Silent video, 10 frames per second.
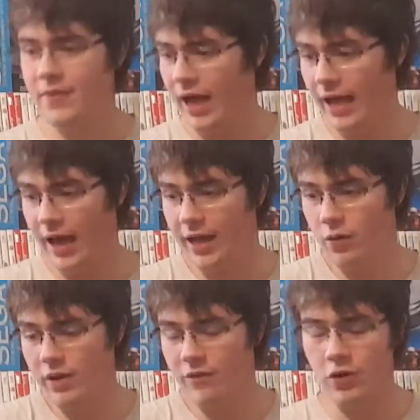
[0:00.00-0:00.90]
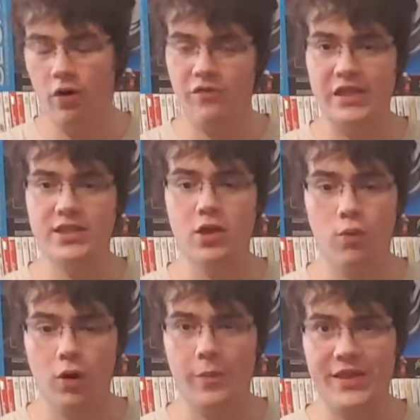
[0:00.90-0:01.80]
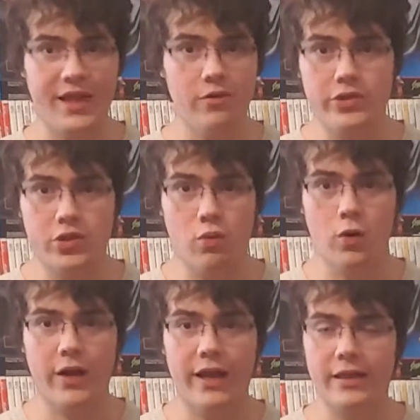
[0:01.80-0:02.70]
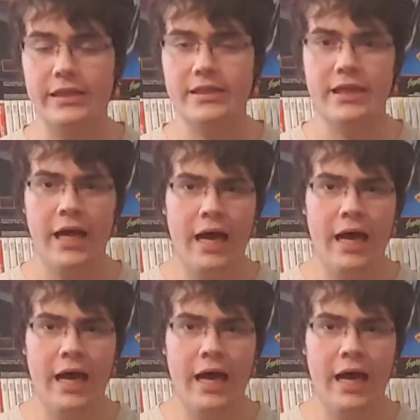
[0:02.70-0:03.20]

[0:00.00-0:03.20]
I don't even know if they still work, but they used to work at least.